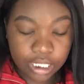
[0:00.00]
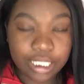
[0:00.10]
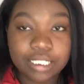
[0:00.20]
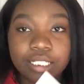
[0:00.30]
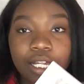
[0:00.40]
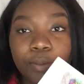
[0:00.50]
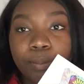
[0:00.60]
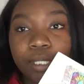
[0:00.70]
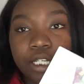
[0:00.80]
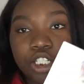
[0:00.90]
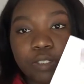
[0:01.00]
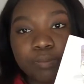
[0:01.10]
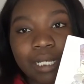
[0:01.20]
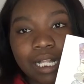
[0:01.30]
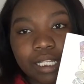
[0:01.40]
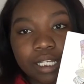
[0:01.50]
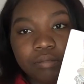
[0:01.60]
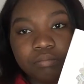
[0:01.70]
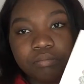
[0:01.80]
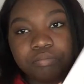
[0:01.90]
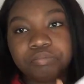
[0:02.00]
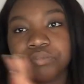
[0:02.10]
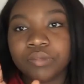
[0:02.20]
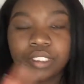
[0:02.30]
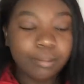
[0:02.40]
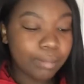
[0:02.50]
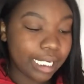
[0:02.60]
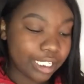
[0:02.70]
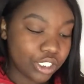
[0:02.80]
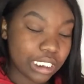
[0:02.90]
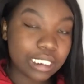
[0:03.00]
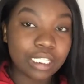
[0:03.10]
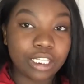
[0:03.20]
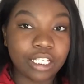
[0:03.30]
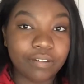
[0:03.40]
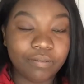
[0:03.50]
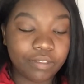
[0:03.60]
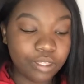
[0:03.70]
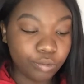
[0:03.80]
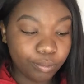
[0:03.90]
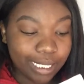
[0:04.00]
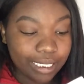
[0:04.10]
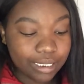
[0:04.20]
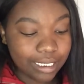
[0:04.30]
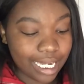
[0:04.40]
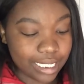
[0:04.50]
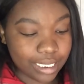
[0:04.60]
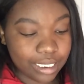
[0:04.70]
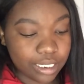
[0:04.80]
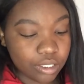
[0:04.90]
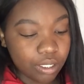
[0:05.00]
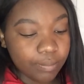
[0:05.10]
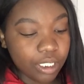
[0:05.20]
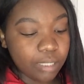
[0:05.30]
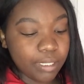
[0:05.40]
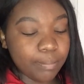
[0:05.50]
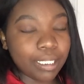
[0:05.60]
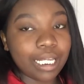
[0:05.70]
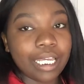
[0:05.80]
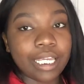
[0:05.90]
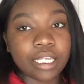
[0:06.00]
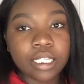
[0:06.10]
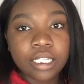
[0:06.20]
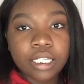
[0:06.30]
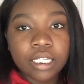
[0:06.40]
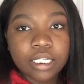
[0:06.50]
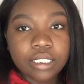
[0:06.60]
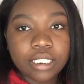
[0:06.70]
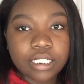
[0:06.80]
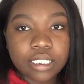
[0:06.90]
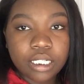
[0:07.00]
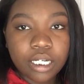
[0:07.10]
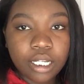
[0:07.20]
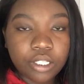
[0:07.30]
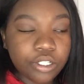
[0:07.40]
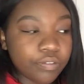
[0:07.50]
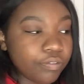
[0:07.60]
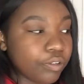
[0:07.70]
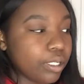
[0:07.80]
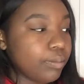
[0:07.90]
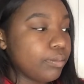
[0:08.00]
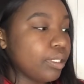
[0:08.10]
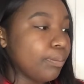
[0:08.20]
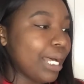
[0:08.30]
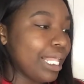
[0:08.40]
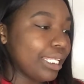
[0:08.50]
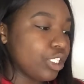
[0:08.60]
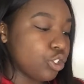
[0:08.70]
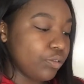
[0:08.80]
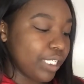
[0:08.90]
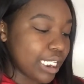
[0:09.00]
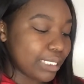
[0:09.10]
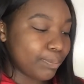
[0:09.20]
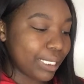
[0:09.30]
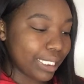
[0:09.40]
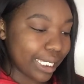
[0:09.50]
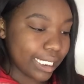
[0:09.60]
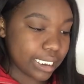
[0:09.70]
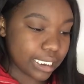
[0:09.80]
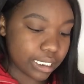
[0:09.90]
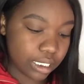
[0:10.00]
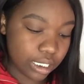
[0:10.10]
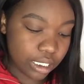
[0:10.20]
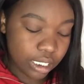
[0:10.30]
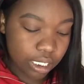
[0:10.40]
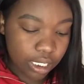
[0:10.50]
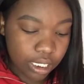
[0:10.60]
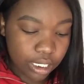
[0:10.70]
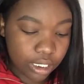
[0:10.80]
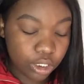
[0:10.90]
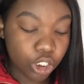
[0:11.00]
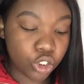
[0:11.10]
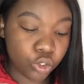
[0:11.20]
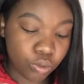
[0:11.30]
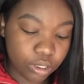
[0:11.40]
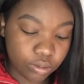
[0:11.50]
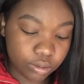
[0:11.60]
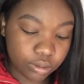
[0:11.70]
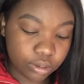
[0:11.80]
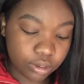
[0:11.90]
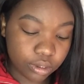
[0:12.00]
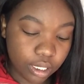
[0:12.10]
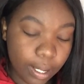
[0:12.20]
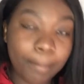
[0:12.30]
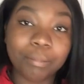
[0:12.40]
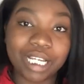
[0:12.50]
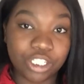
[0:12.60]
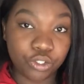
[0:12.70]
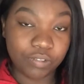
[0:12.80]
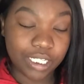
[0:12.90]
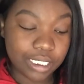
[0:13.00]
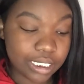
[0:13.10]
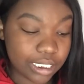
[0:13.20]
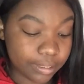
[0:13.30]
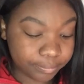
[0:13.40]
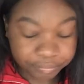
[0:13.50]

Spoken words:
this is not a blush palette, but I just love the red that is in it. So I'm gonna be applying this color from the palette Julia's Place, the Zulu by Julia's.